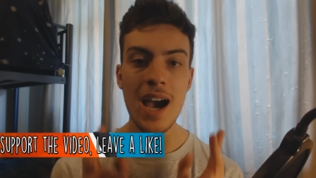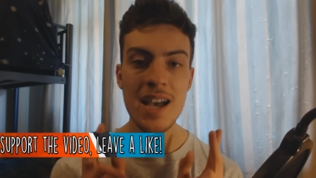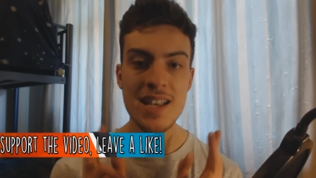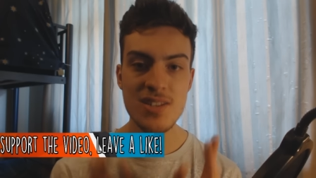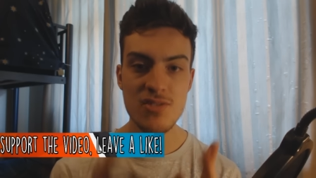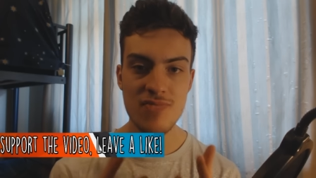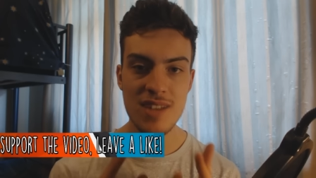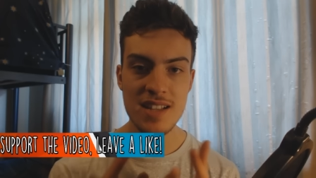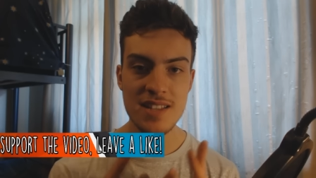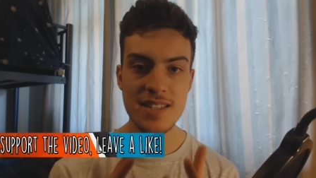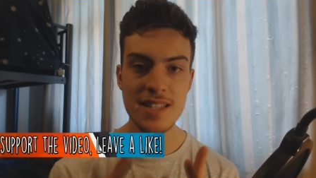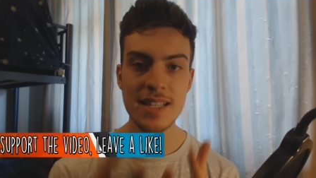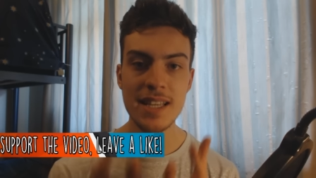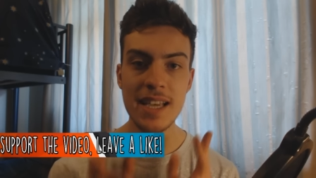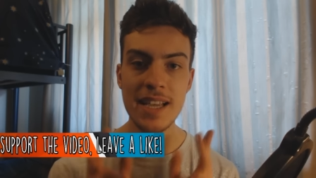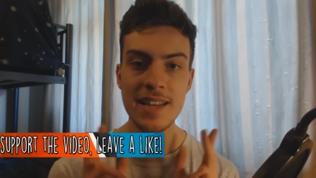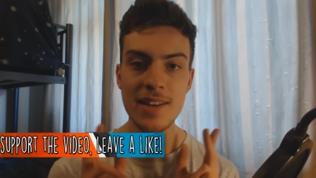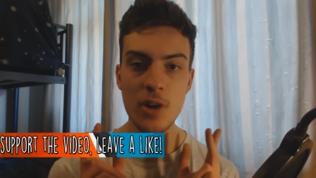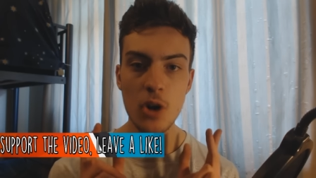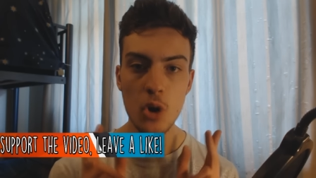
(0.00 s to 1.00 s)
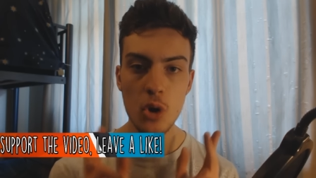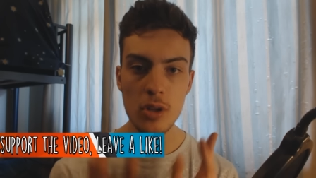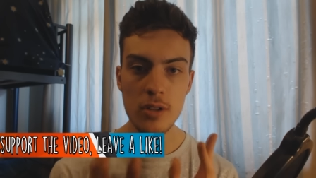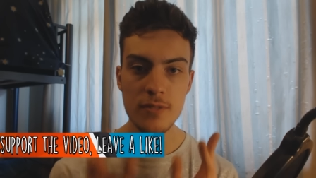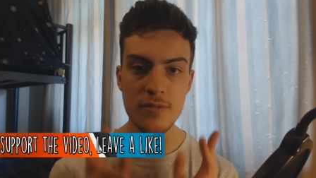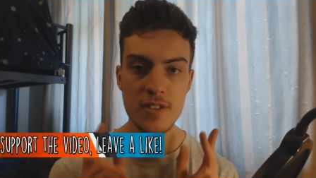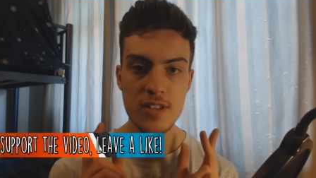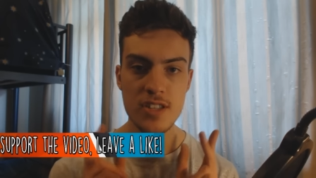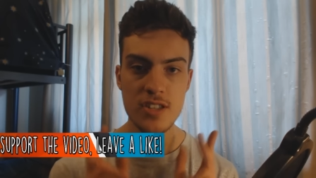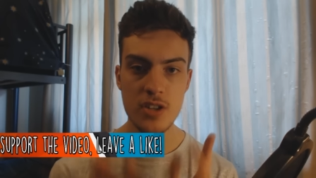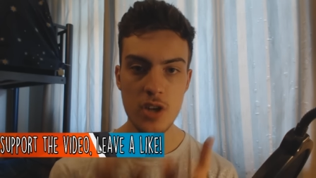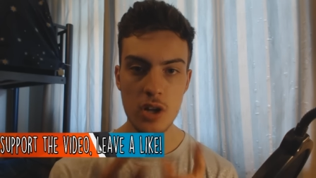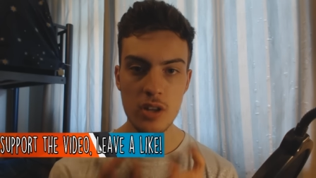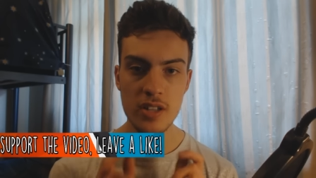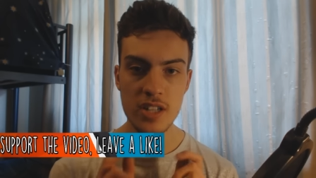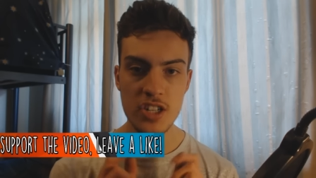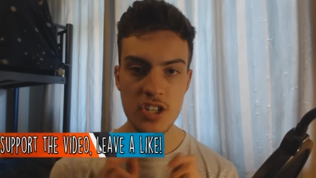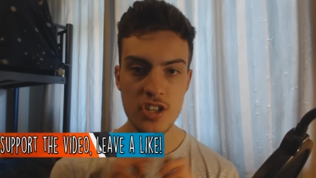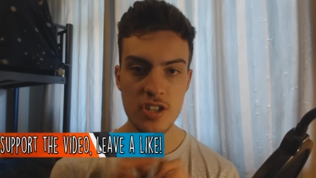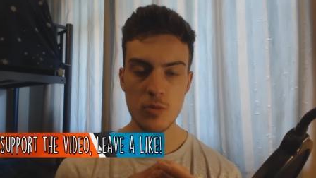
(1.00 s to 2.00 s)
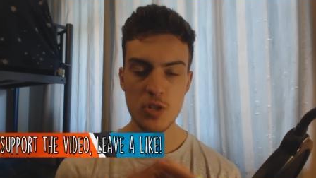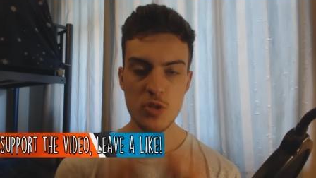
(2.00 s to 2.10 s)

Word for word: has read to gain all of this knowledge,